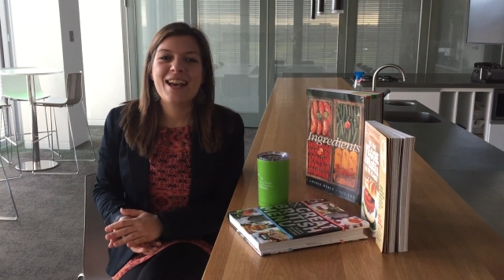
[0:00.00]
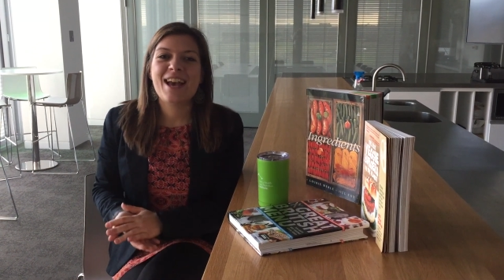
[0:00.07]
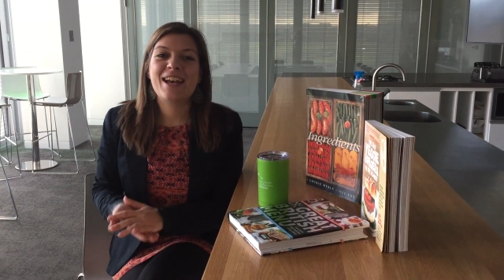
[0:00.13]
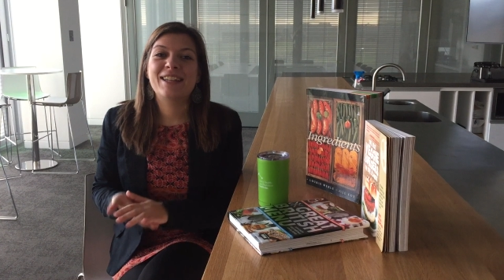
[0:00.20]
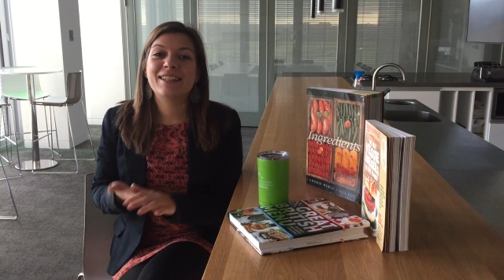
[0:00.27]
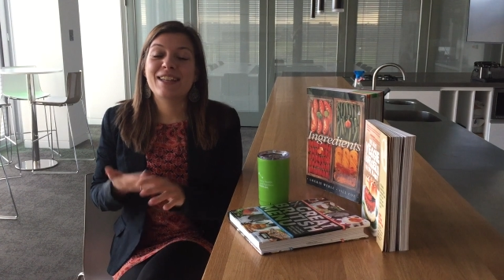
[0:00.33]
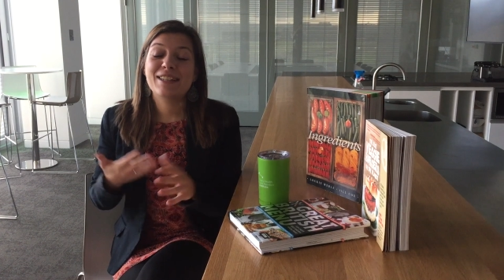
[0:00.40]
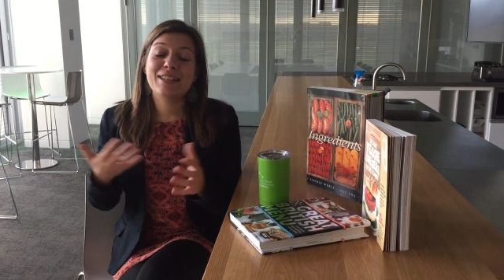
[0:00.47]

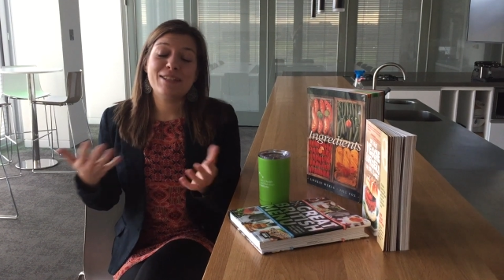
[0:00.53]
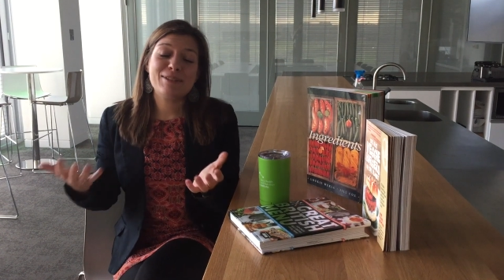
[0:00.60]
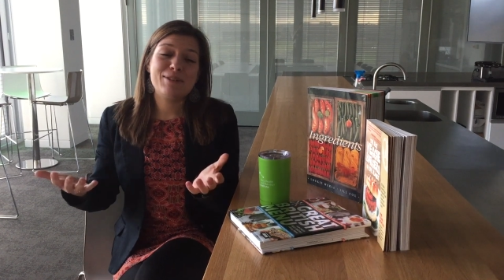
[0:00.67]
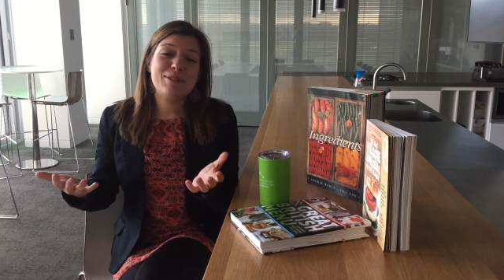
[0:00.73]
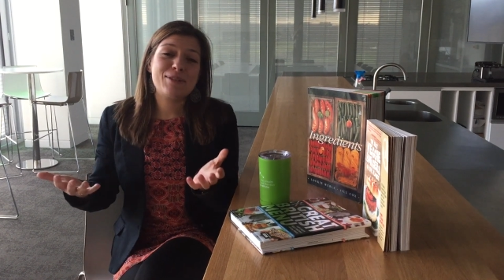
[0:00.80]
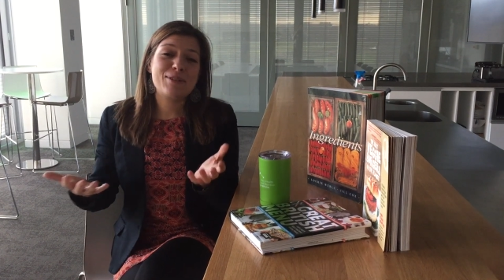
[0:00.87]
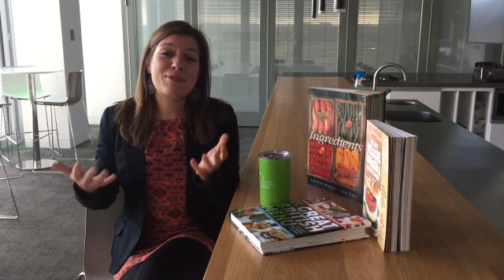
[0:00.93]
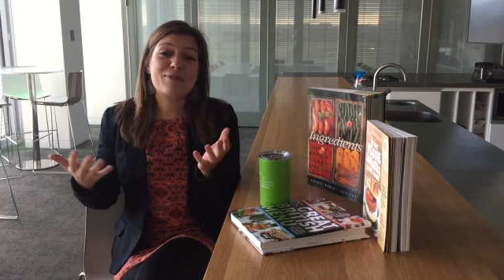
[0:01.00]
And it's
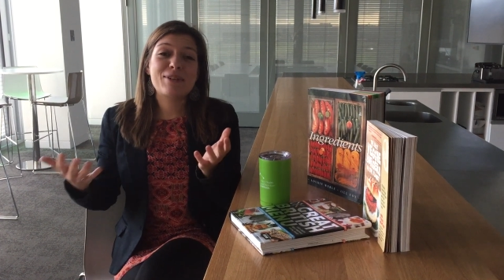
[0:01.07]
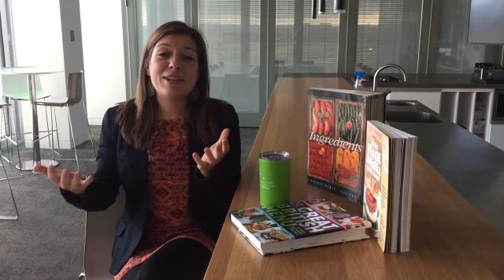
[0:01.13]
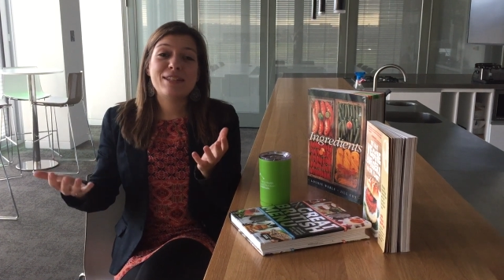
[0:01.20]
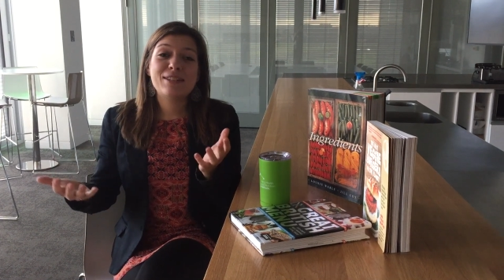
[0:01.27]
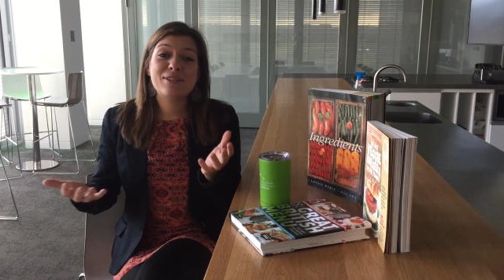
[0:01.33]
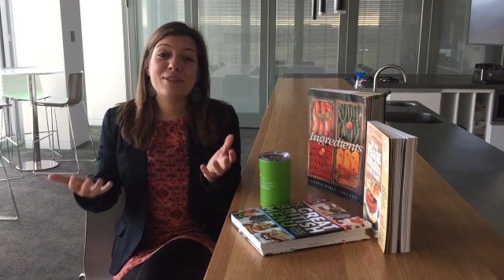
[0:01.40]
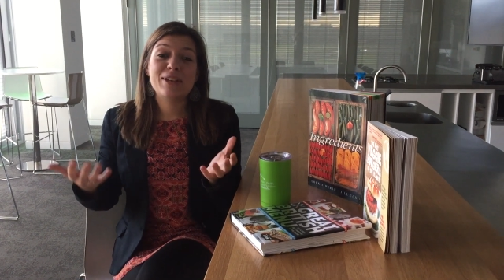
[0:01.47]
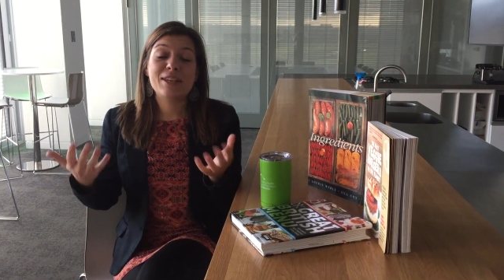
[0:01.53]
also
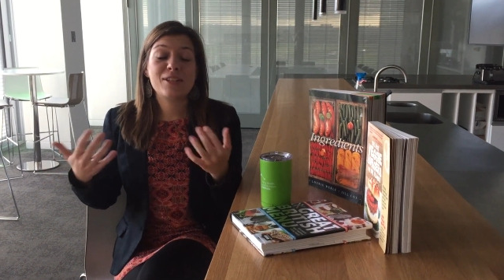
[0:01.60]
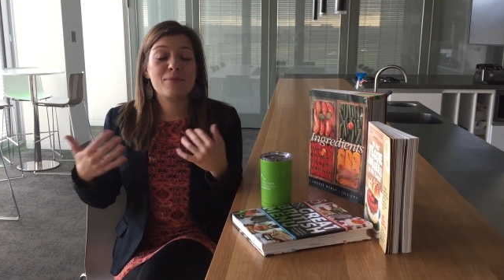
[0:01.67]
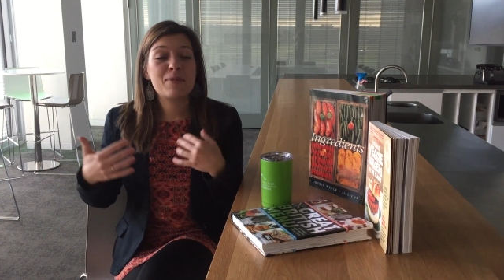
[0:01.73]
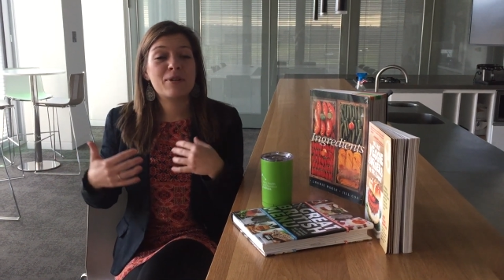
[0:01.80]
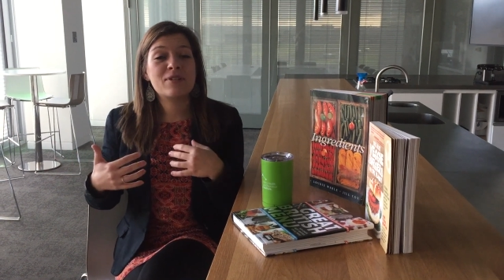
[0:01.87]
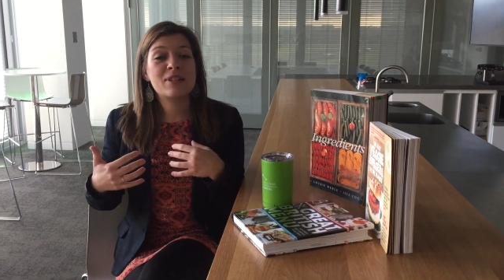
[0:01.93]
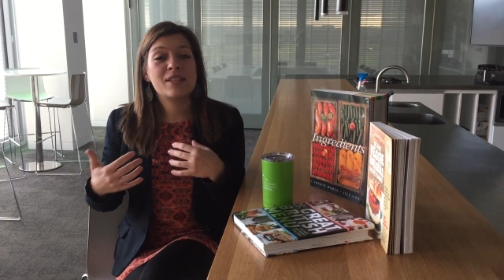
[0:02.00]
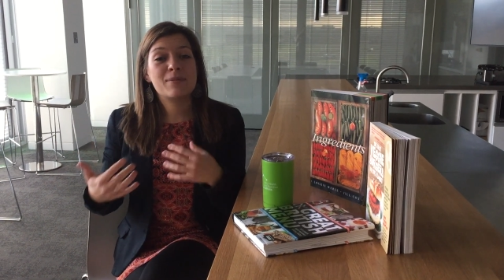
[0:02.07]
great to
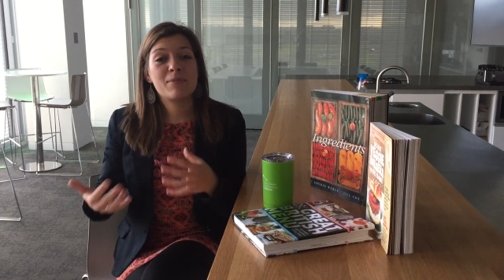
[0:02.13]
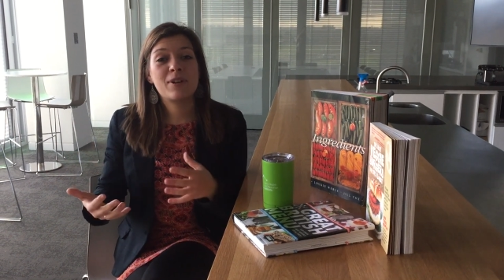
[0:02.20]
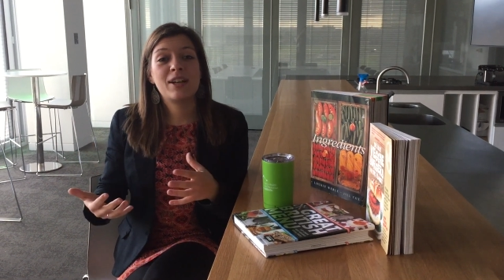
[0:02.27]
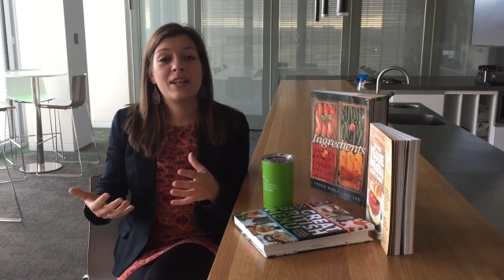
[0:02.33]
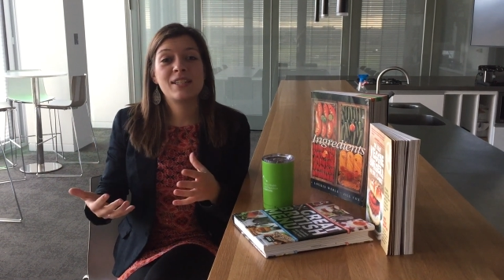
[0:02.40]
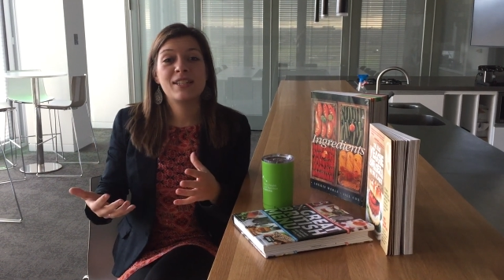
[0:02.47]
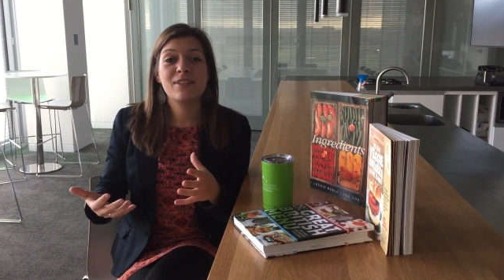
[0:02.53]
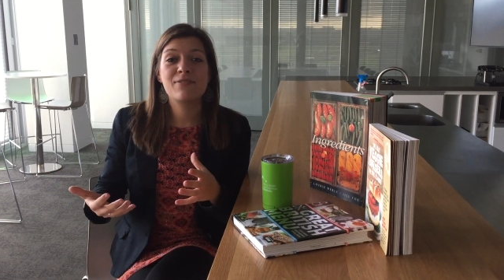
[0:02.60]
experience
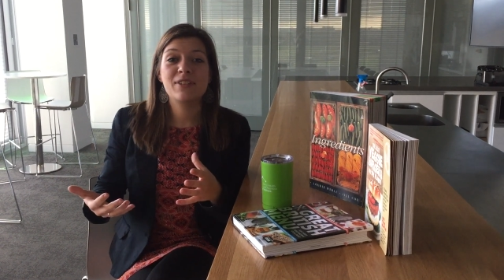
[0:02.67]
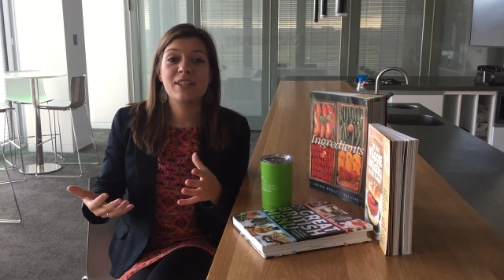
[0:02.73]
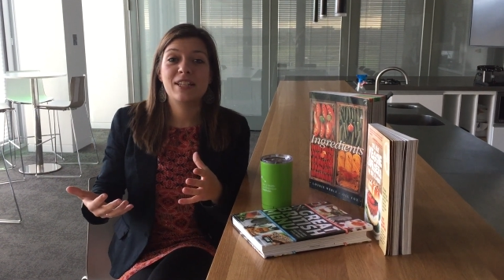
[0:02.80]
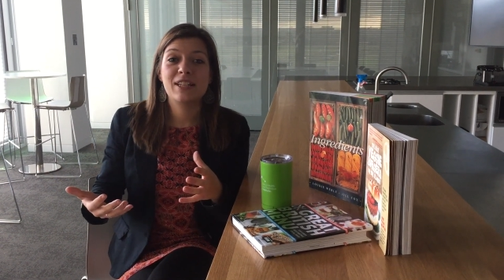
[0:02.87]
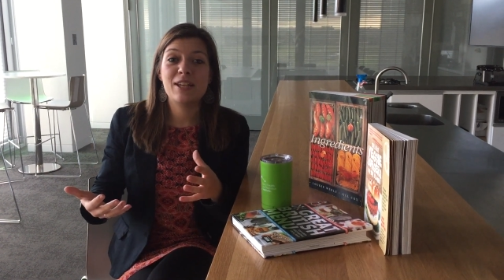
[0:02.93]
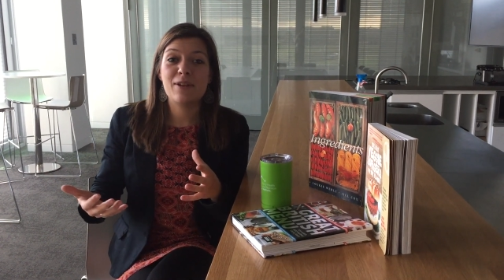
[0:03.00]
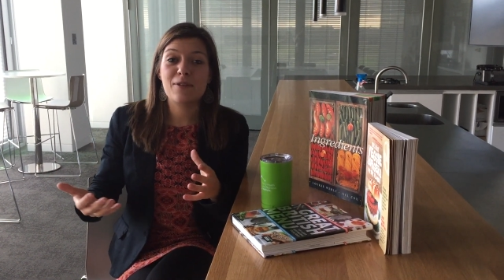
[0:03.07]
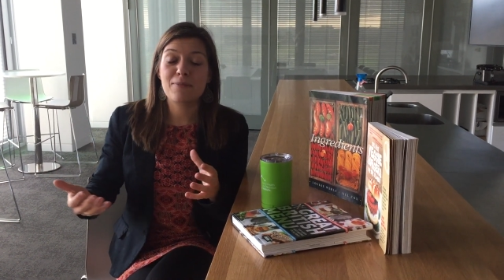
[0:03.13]
marketing within
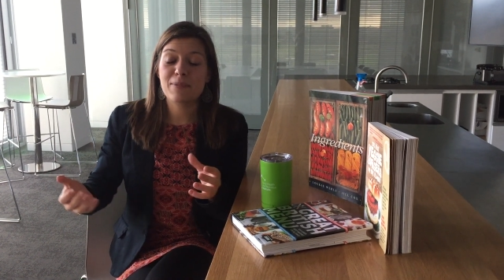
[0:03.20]
here,